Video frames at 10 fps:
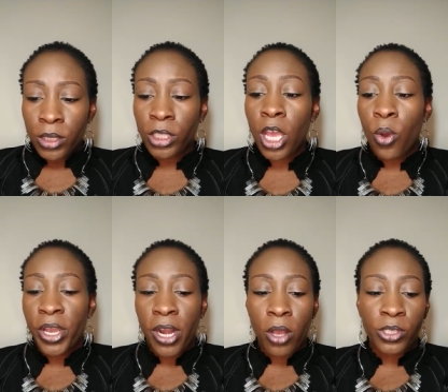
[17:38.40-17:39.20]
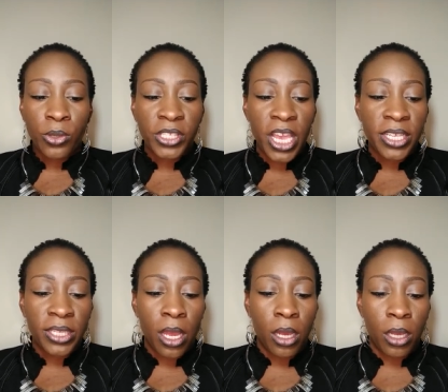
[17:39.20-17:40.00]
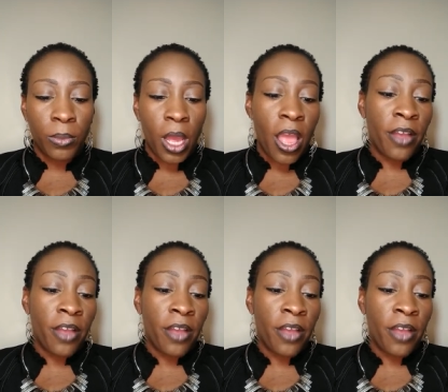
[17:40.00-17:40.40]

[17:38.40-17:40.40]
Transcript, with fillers: So it also says, um,